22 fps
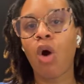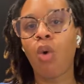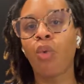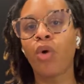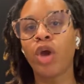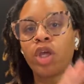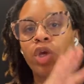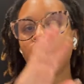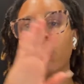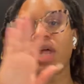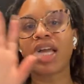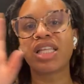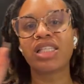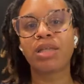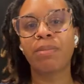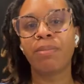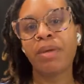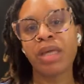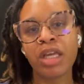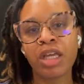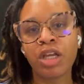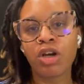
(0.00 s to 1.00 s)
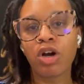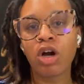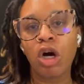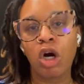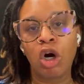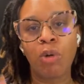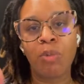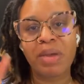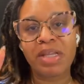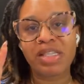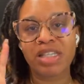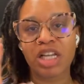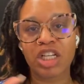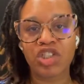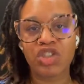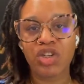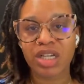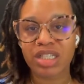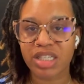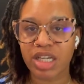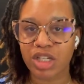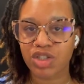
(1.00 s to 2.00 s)
where you like to be in your home,
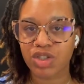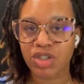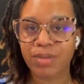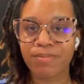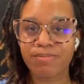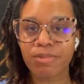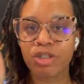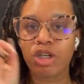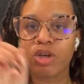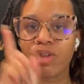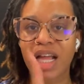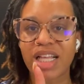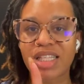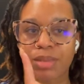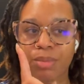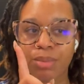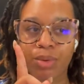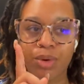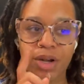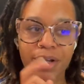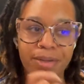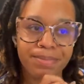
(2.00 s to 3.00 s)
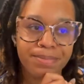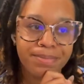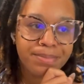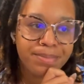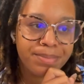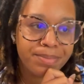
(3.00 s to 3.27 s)
etc., etc. So that's important.